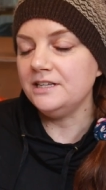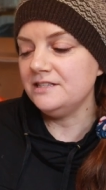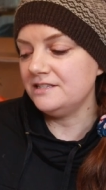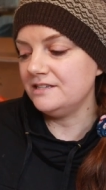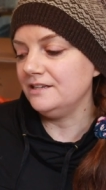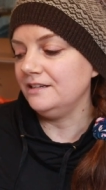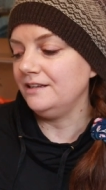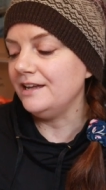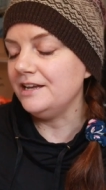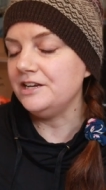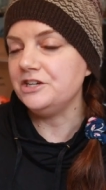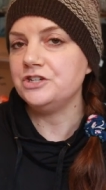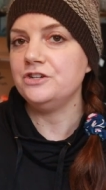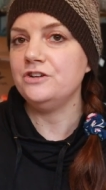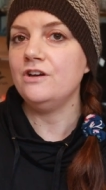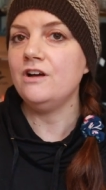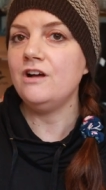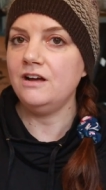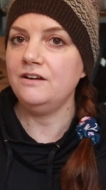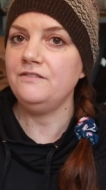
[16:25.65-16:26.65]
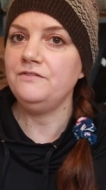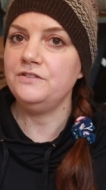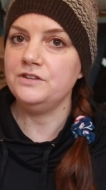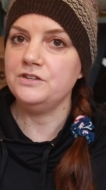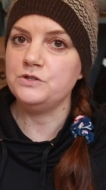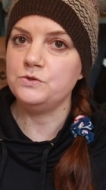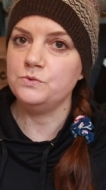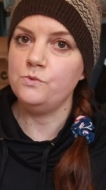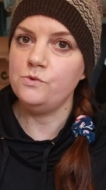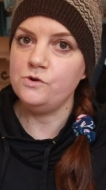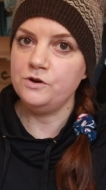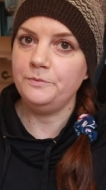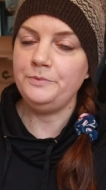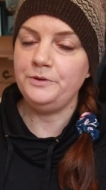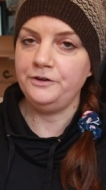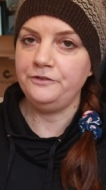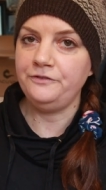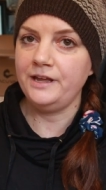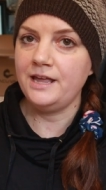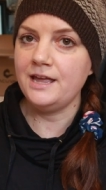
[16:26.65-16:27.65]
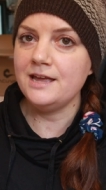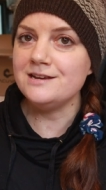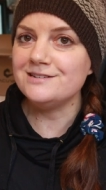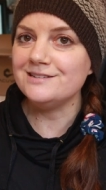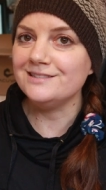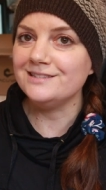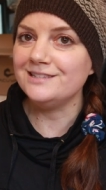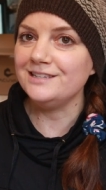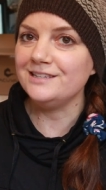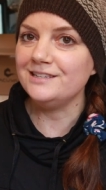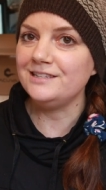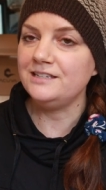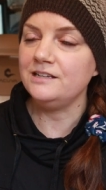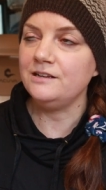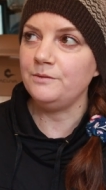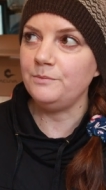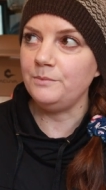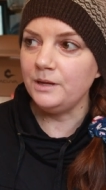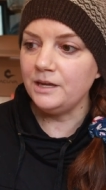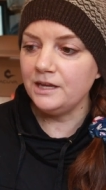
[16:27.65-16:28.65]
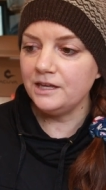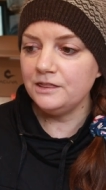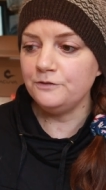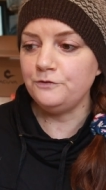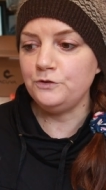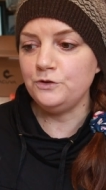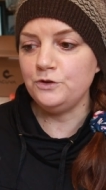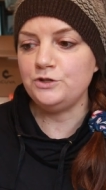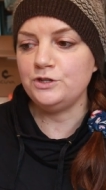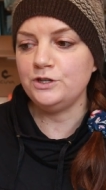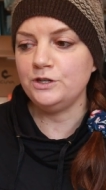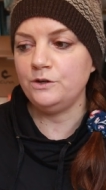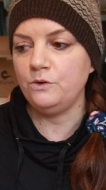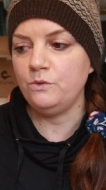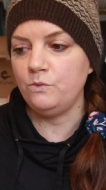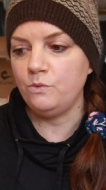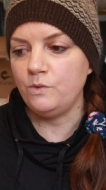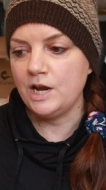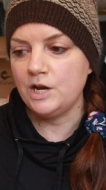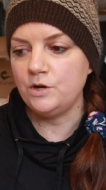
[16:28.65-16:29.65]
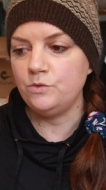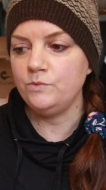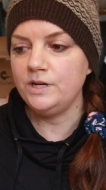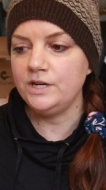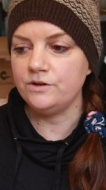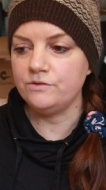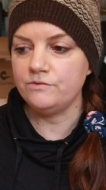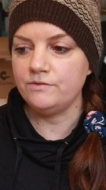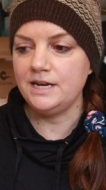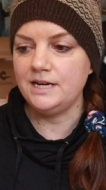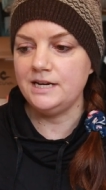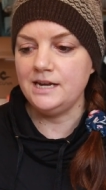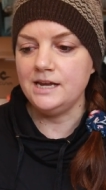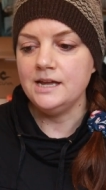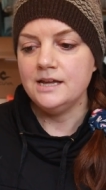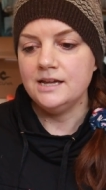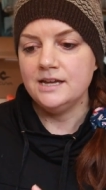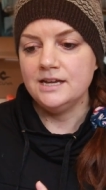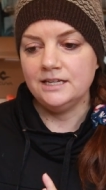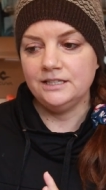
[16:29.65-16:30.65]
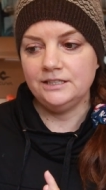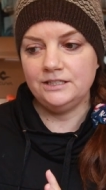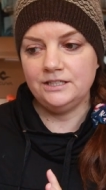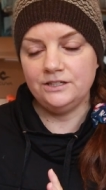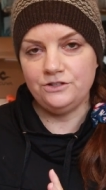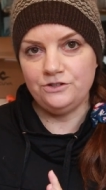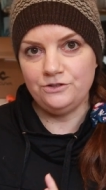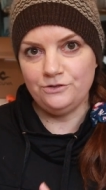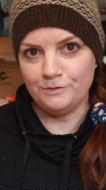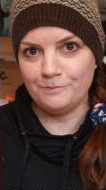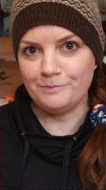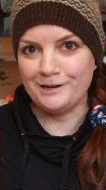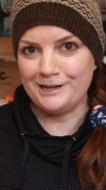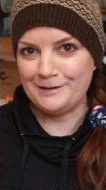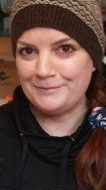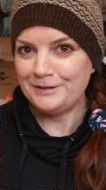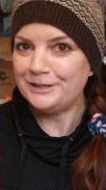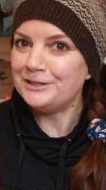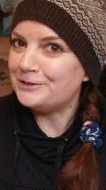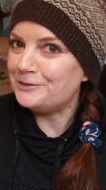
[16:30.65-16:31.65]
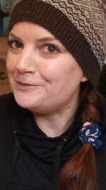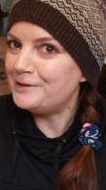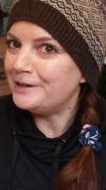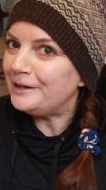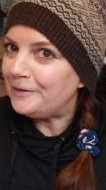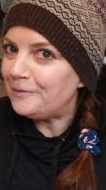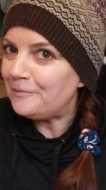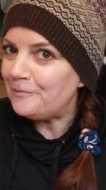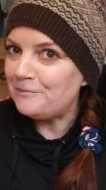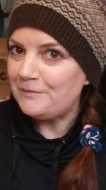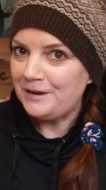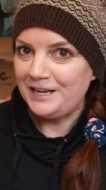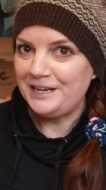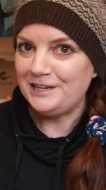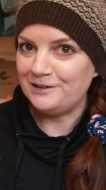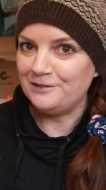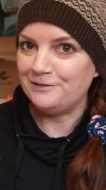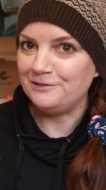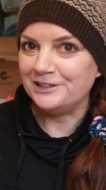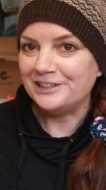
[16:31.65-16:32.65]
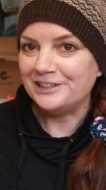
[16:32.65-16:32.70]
installation of this water purification system in the future when we are ready to do the plumbing so we can make it